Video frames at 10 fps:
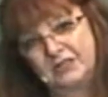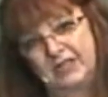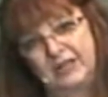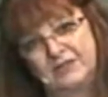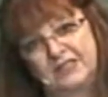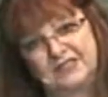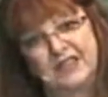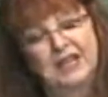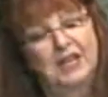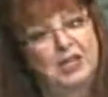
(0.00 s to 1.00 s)
It gives us
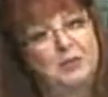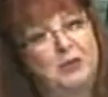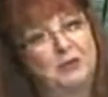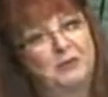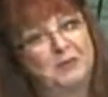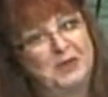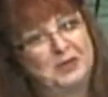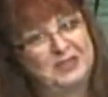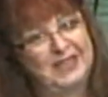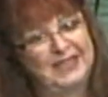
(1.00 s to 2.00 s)
the beautiful
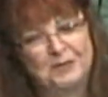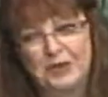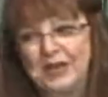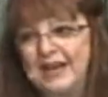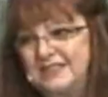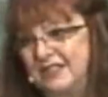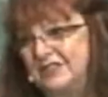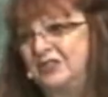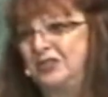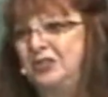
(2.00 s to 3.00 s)
music, and we're
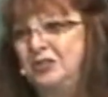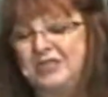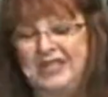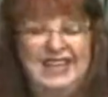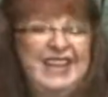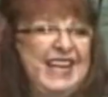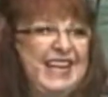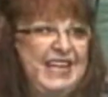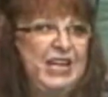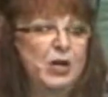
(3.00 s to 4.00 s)
licensed to use it
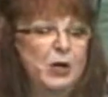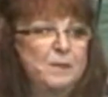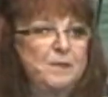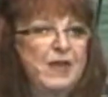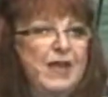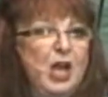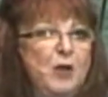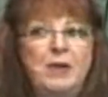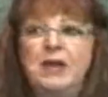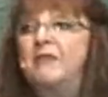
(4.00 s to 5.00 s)
here.
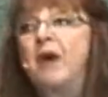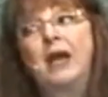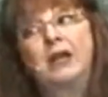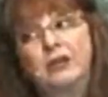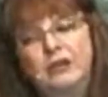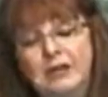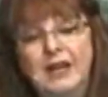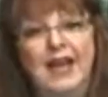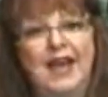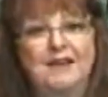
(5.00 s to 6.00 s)
But if I could
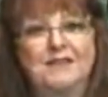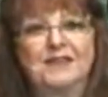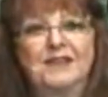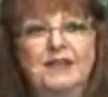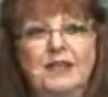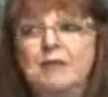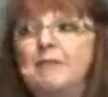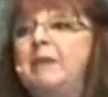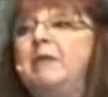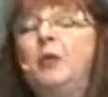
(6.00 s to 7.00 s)
have, and
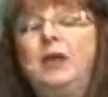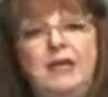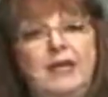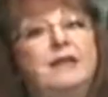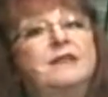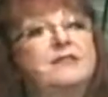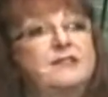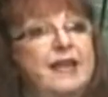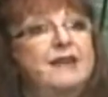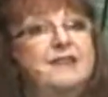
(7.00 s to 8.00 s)
maybe we can get
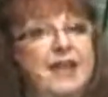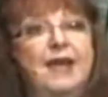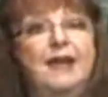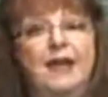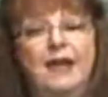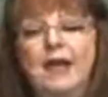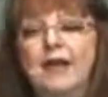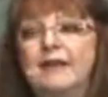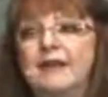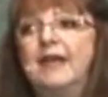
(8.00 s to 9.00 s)
Santana
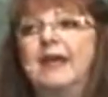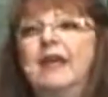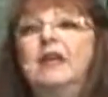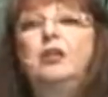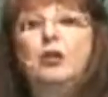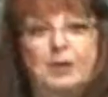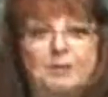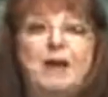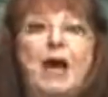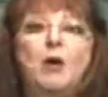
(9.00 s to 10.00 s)
to get into
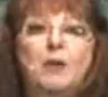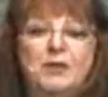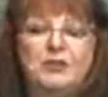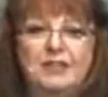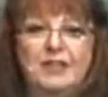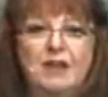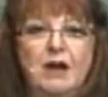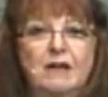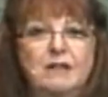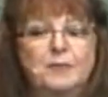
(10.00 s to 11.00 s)
Empower Music and
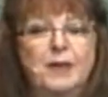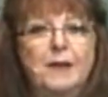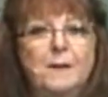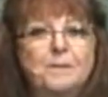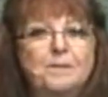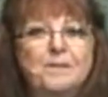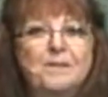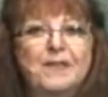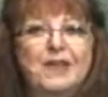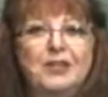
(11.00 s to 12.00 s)
Arts, but
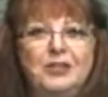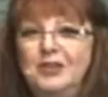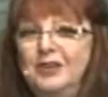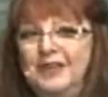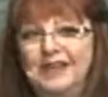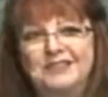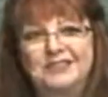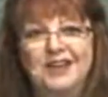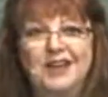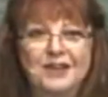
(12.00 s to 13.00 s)
you know that
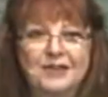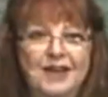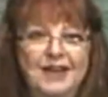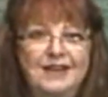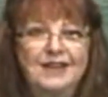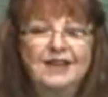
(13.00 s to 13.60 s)
song, right?